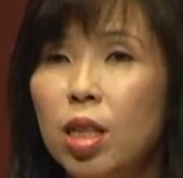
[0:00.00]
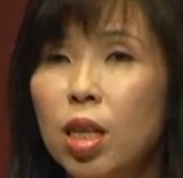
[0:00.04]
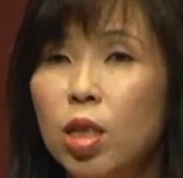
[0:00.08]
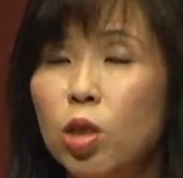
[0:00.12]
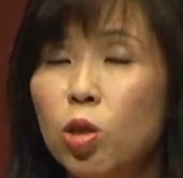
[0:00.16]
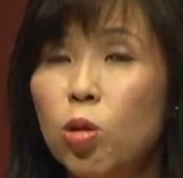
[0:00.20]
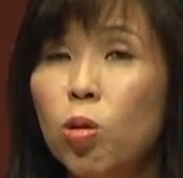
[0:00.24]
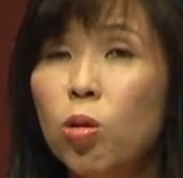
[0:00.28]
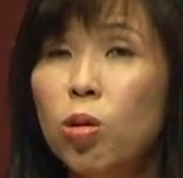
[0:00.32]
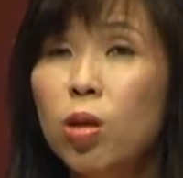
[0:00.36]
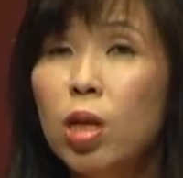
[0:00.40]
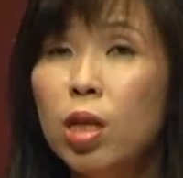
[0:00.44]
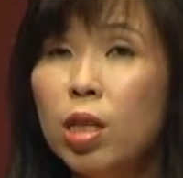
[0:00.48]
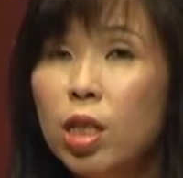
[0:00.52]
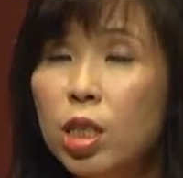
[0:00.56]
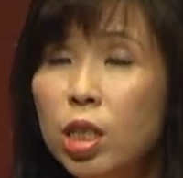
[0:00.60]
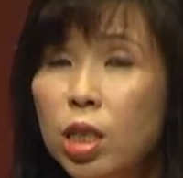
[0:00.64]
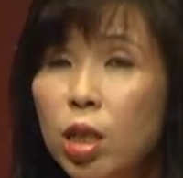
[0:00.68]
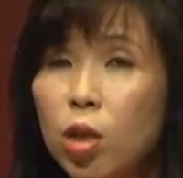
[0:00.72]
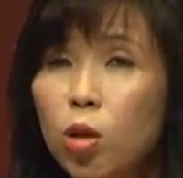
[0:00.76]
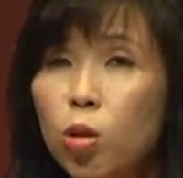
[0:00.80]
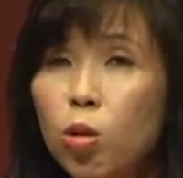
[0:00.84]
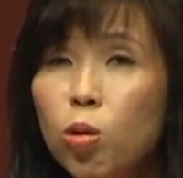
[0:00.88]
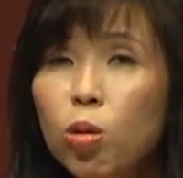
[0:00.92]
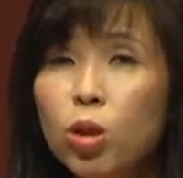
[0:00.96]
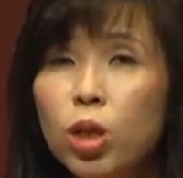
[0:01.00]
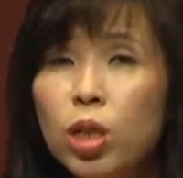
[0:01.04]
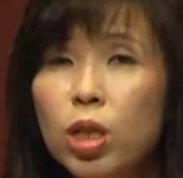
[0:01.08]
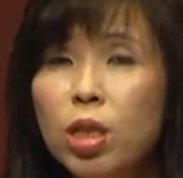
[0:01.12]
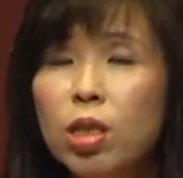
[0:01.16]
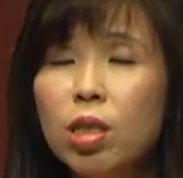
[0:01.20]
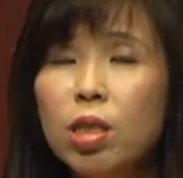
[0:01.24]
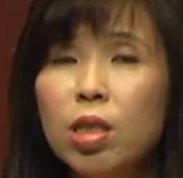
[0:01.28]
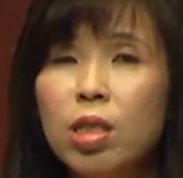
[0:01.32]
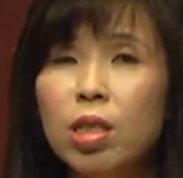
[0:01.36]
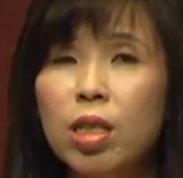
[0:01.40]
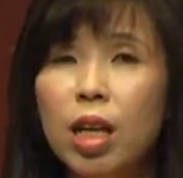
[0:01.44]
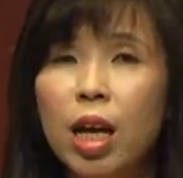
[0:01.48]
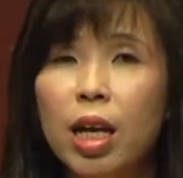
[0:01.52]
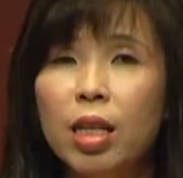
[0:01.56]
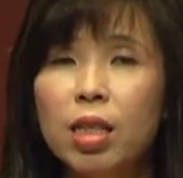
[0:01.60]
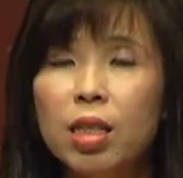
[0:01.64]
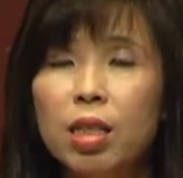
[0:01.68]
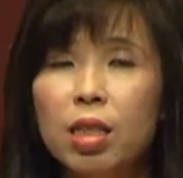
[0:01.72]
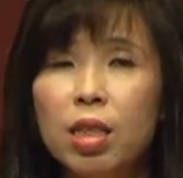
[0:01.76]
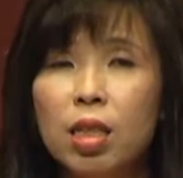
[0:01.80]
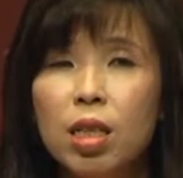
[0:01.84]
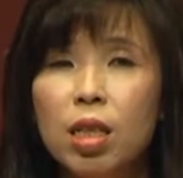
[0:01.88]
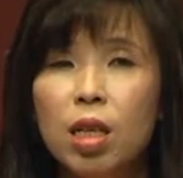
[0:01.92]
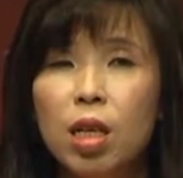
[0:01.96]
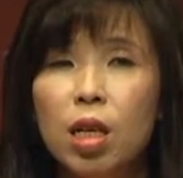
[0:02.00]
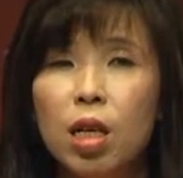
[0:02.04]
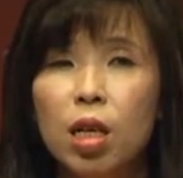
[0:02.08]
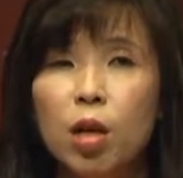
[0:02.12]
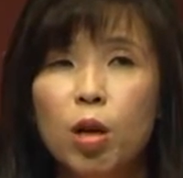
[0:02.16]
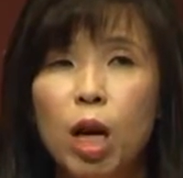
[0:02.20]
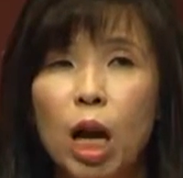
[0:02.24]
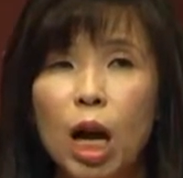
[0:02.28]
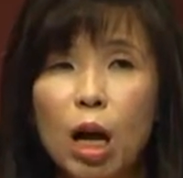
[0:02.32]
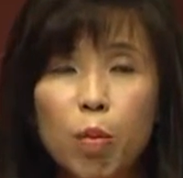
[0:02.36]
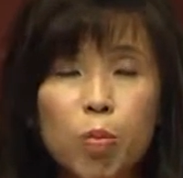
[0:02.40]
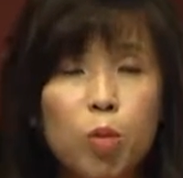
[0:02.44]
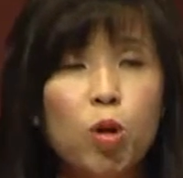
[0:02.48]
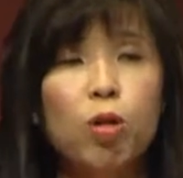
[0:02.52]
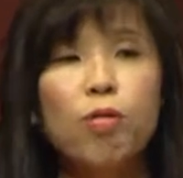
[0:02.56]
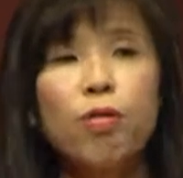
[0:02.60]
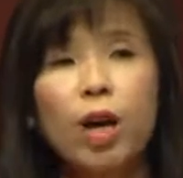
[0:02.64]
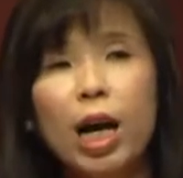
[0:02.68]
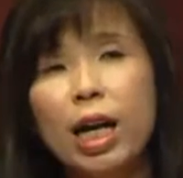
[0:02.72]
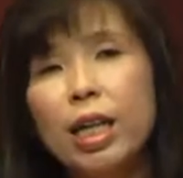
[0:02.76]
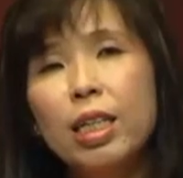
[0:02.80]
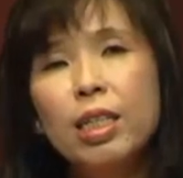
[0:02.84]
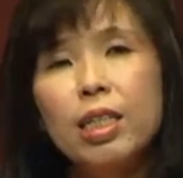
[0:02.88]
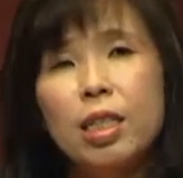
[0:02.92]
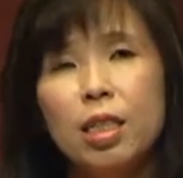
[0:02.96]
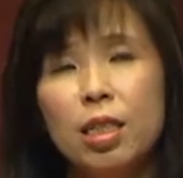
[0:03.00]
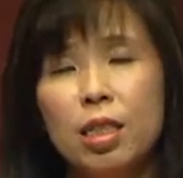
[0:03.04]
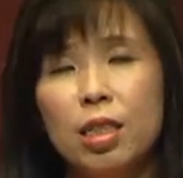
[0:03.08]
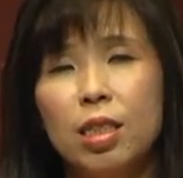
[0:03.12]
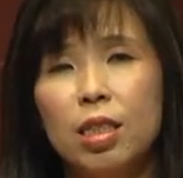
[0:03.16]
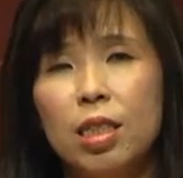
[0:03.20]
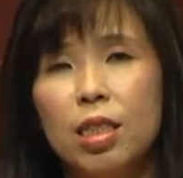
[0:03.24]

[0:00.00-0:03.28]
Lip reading: So the solutions that are provided